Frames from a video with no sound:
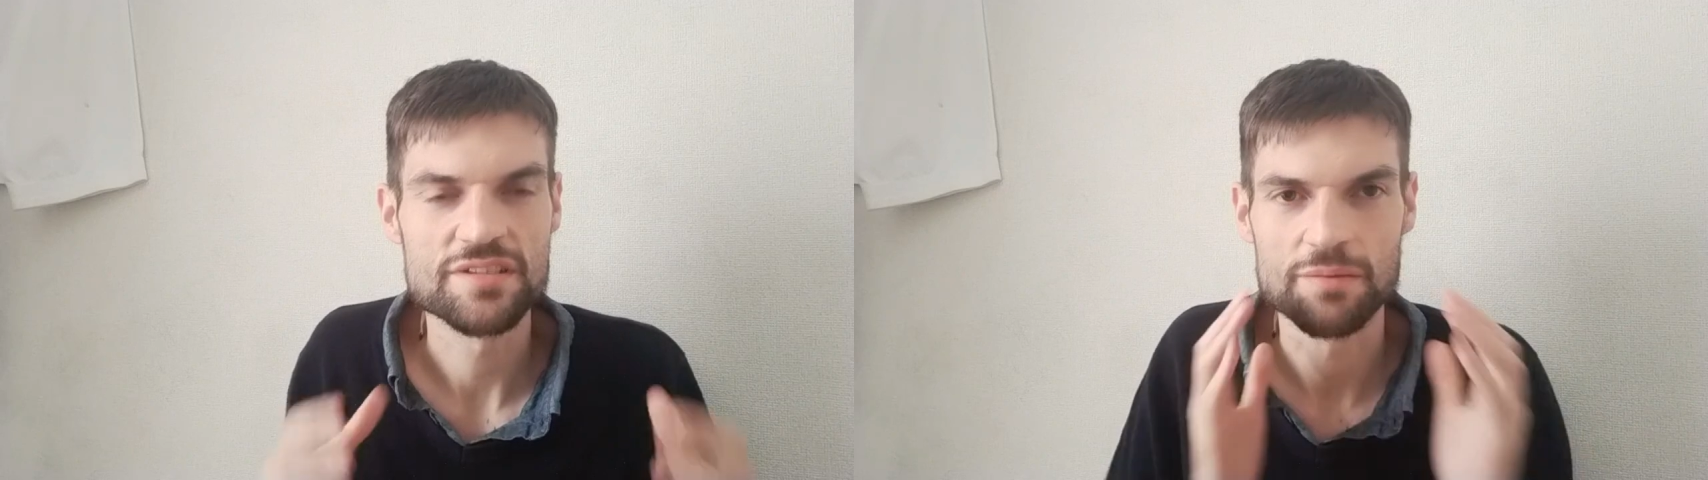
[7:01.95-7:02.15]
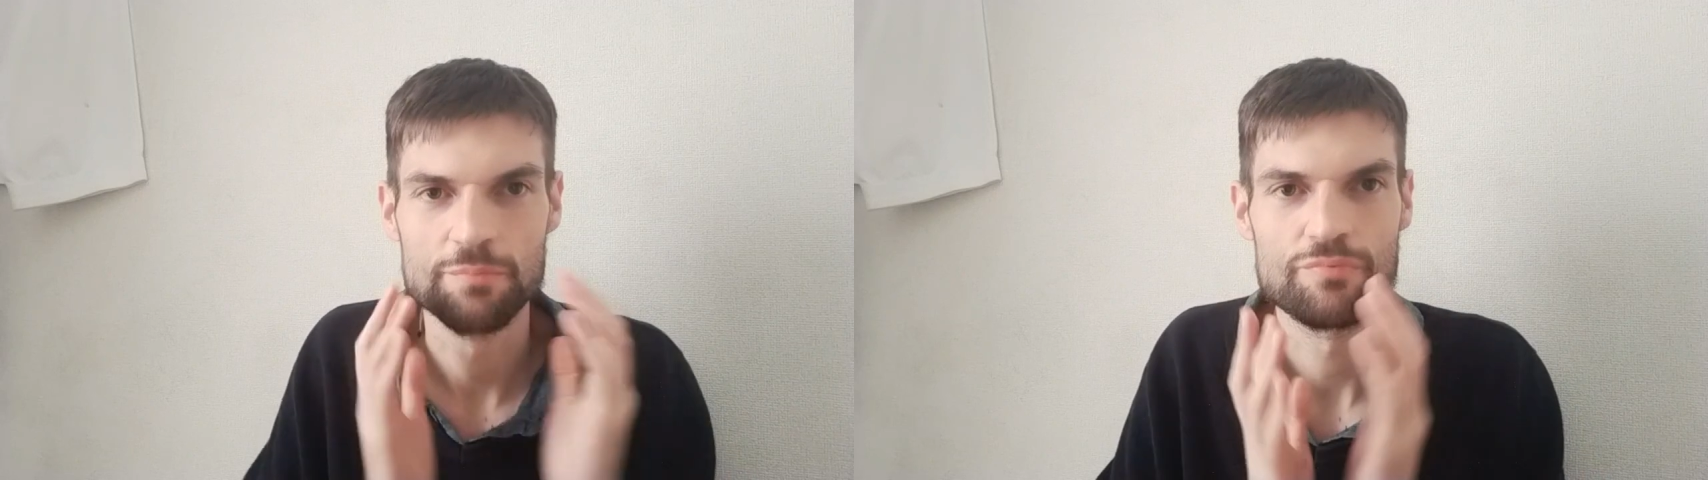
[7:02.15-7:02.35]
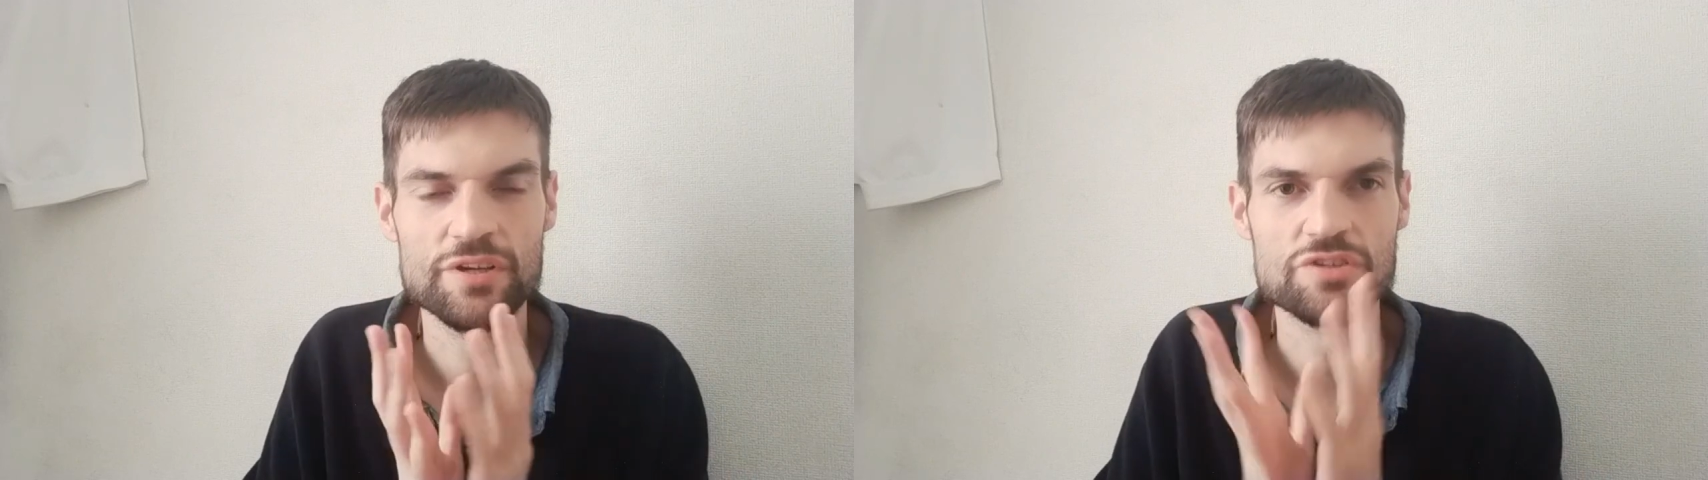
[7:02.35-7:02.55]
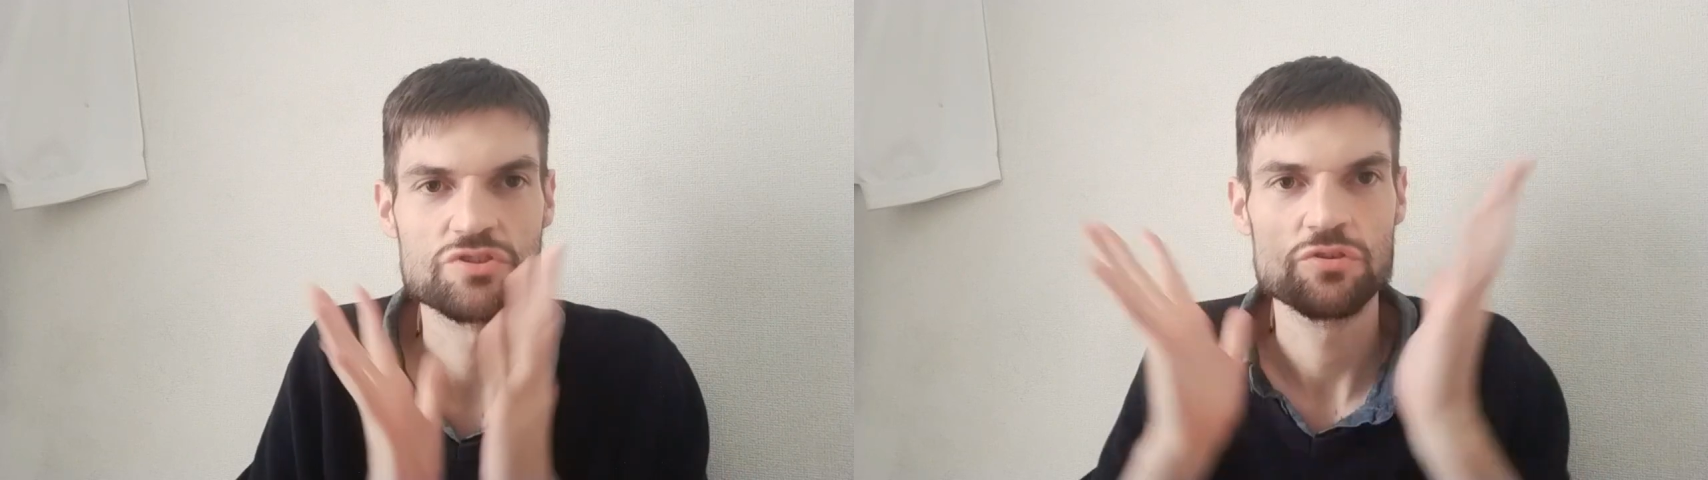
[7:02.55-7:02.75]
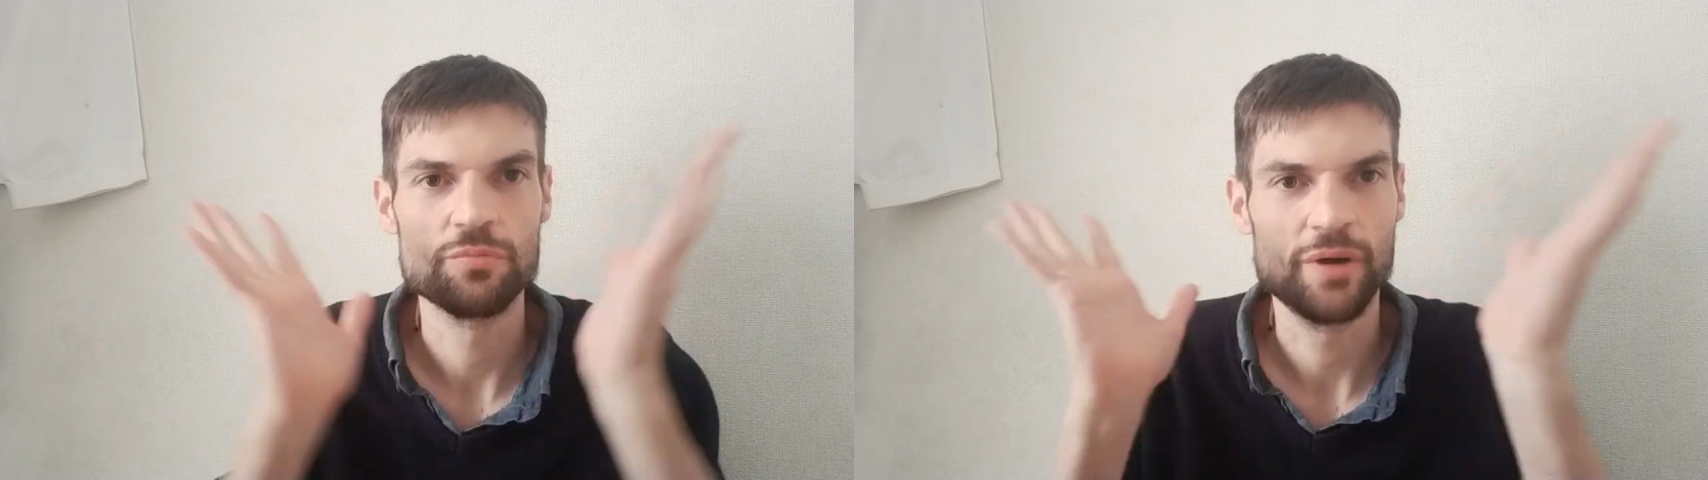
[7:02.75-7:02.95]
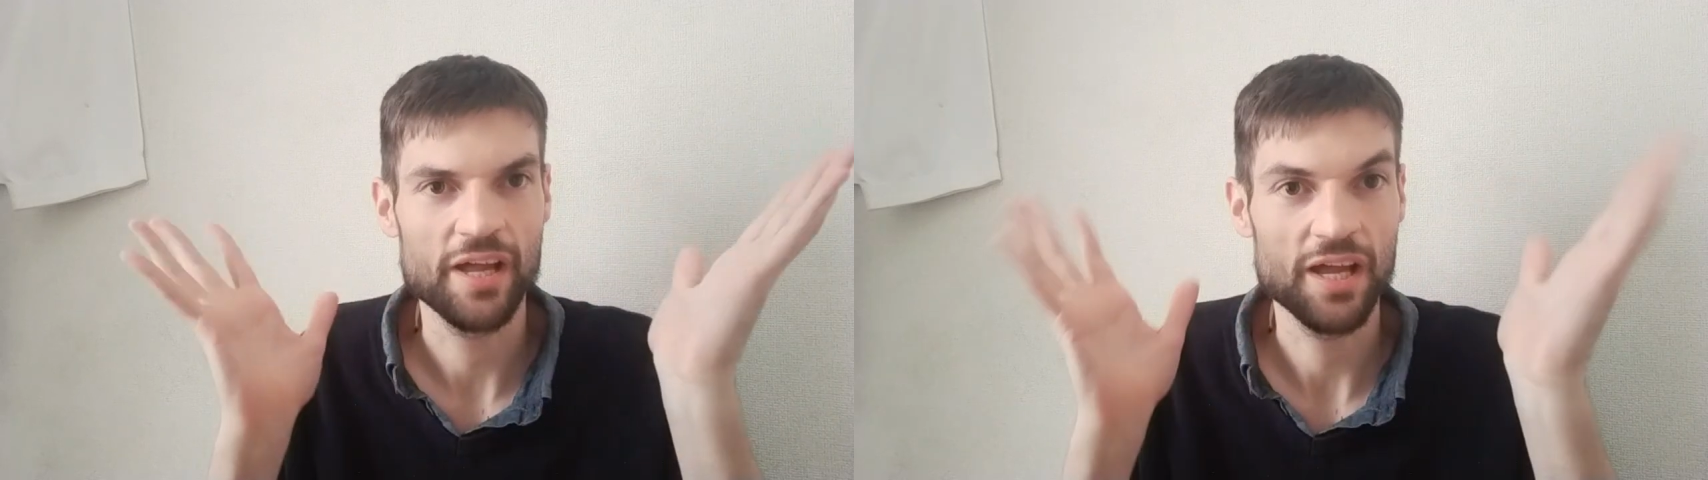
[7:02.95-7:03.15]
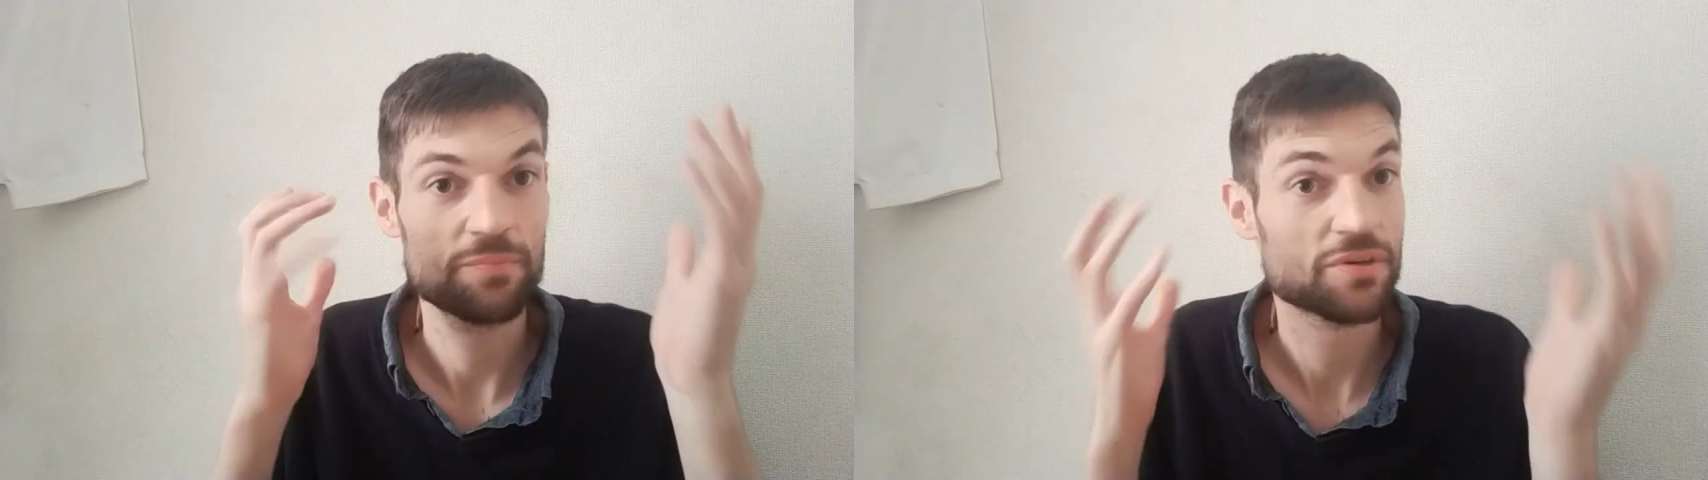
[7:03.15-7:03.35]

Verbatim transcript: I can breathe through my head